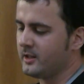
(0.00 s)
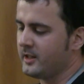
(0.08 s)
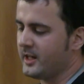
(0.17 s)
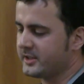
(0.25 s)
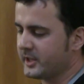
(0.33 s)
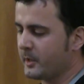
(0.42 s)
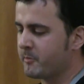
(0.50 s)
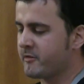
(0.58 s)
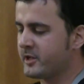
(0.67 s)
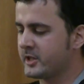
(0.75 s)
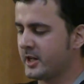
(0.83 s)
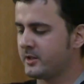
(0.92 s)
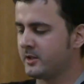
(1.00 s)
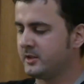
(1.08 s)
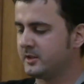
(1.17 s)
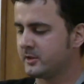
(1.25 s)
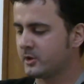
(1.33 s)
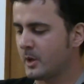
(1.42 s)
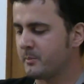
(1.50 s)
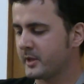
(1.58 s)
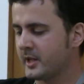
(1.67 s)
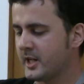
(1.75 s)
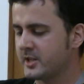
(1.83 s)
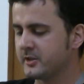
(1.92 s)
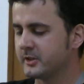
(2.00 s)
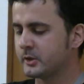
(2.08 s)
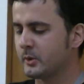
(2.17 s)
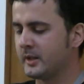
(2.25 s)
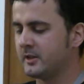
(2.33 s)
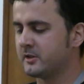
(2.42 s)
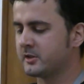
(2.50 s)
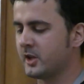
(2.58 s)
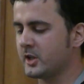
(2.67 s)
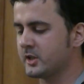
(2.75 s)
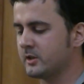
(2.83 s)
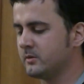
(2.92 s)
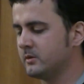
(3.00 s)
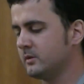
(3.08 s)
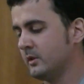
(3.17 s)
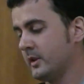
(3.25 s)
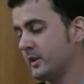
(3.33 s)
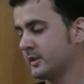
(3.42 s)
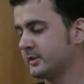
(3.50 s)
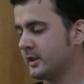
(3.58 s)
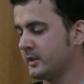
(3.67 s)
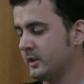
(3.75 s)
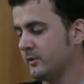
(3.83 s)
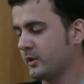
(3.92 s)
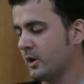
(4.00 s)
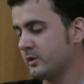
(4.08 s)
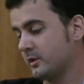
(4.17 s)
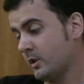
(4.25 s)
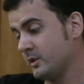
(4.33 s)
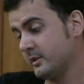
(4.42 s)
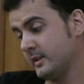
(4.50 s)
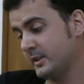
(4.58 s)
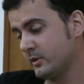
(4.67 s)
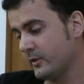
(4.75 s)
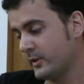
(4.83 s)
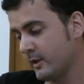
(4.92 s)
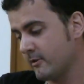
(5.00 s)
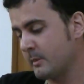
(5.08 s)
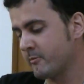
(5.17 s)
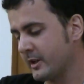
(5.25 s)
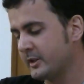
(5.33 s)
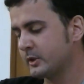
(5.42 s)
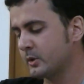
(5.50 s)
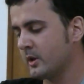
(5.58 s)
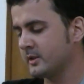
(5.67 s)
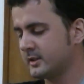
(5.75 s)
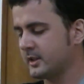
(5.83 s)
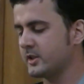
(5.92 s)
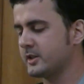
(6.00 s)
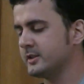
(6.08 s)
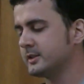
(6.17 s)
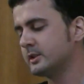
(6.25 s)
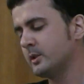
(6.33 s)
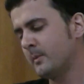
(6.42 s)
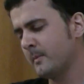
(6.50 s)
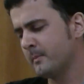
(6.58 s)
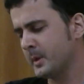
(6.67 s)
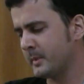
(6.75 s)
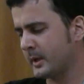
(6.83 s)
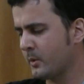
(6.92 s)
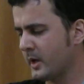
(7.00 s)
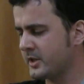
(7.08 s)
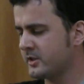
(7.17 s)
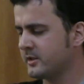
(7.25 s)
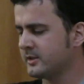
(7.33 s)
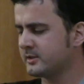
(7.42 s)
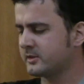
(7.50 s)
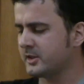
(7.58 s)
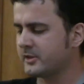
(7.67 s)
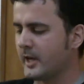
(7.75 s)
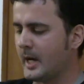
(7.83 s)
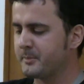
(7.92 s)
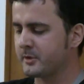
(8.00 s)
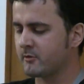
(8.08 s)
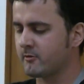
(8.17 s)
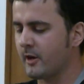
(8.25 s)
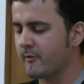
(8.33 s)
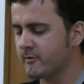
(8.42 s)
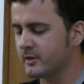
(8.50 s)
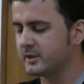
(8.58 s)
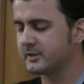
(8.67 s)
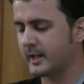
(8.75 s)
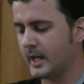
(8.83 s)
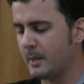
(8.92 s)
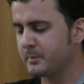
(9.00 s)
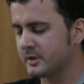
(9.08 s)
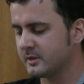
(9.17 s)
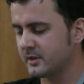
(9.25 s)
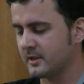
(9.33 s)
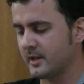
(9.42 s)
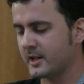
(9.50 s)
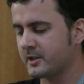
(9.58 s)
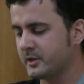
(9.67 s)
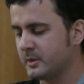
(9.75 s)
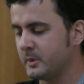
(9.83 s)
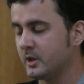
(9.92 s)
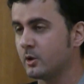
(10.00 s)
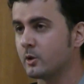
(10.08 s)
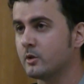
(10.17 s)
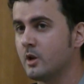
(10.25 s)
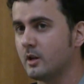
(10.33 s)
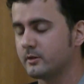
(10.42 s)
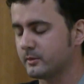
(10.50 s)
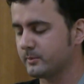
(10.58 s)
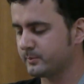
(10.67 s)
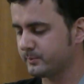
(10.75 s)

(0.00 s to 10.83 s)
Yes, I appreciate the needed complications to any discussion that a study of continental theory brings to our discussions, but my question is, does the absent reference stay absent in academia or not?